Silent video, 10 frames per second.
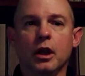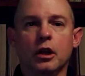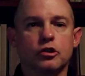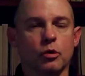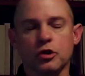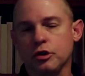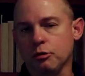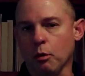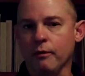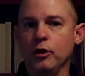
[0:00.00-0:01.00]
So just
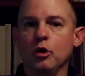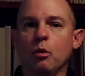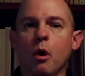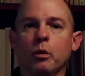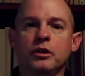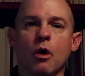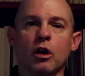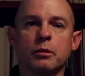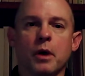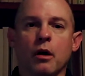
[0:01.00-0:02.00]
to review what we
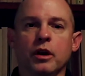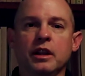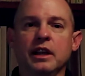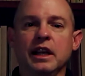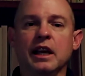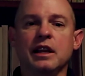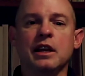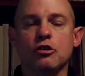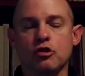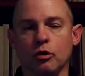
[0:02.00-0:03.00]
talked about in the
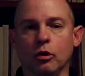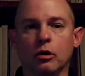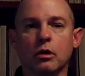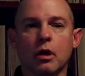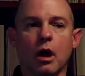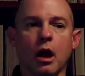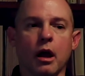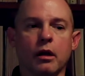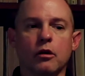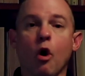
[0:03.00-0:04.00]
initial
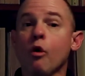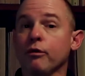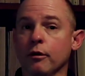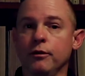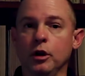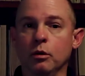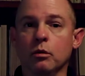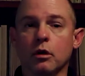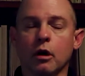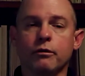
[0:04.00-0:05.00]

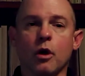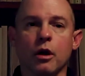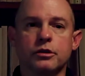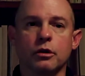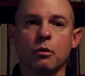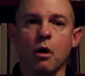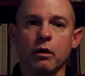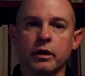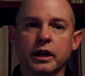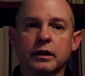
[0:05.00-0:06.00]
overview of cost of
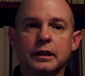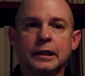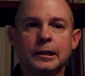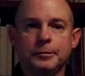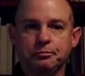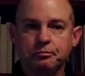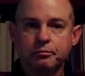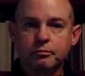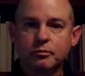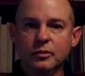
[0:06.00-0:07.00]
quality,
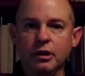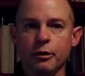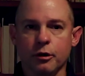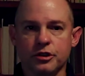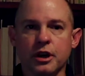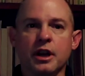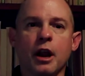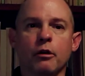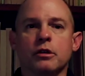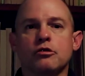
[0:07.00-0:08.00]
there's an
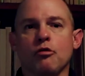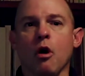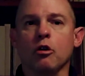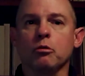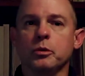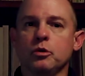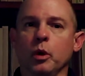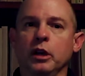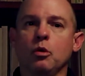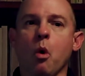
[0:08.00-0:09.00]
inherent struggle
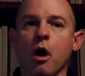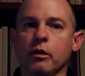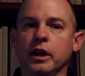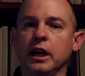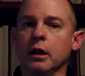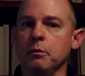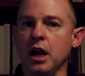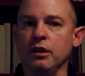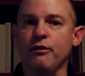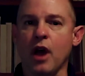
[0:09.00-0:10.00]
between quality and
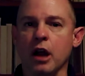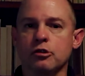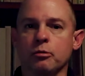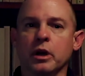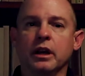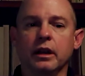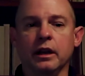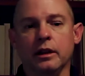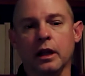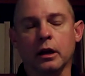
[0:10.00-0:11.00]
manufacturing
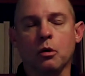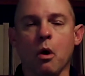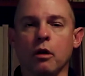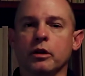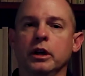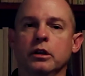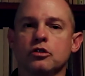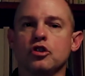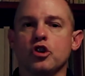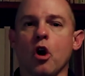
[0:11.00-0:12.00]
in that quality
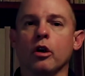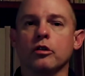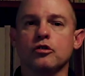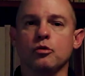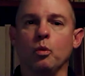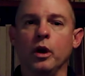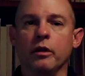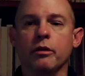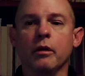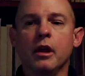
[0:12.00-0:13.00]
is charged
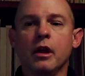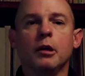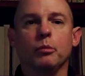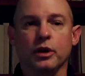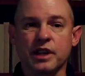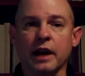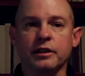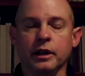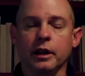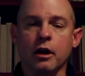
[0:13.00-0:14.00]
with
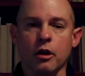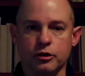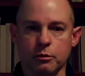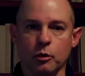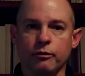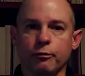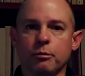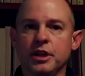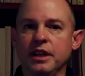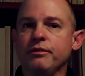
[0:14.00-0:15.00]
protecting the customer
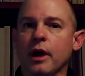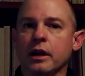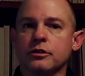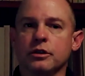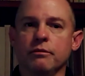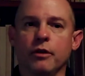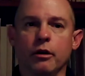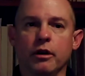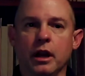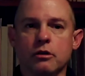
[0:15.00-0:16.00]
from defects and
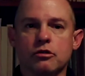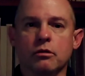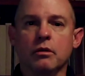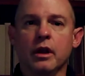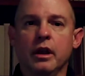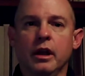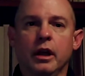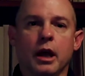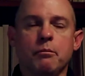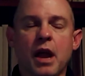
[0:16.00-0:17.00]
variation,
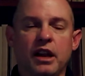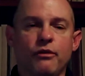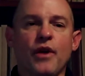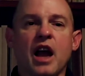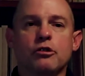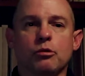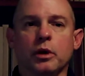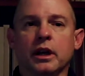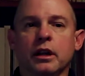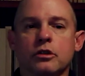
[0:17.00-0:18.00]
and
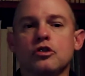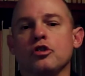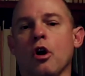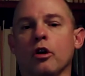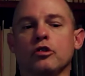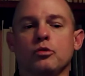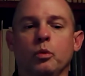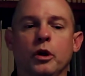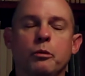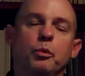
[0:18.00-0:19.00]
manufacturing is charged
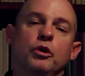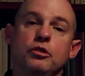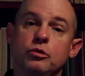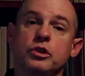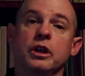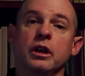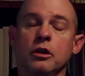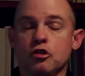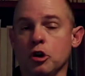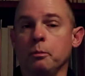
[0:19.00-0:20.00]
with producing
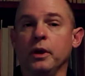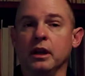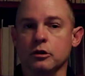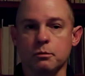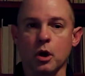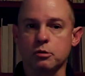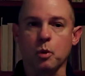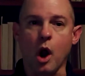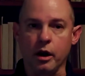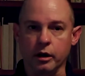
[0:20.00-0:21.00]
and shipping as much
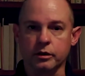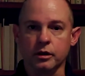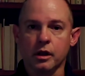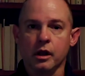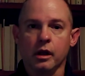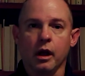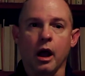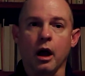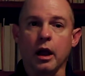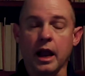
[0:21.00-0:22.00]
product
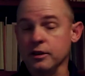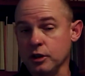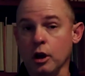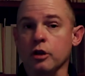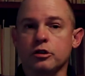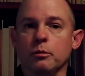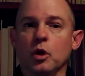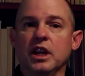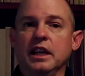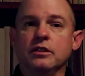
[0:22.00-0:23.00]
as the
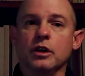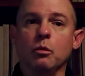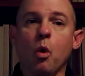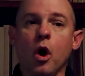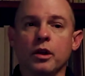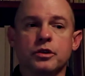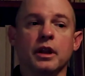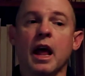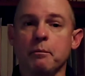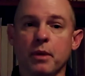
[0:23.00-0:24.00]
customer needs and wants,
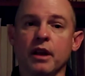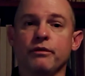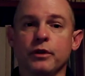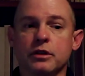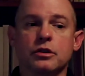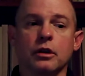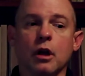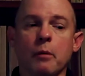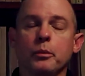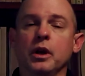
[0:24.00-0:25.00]
and that benefits the
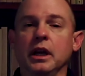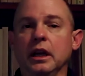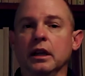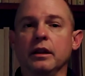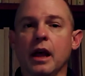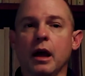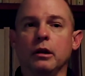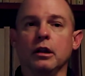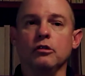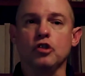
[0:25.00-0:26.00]
company and
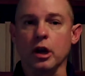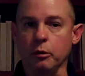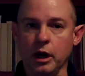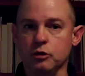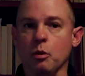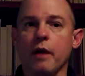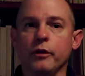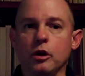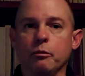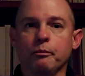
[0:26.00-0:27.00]
that it generates
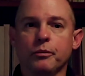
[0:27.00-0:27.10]
revenue.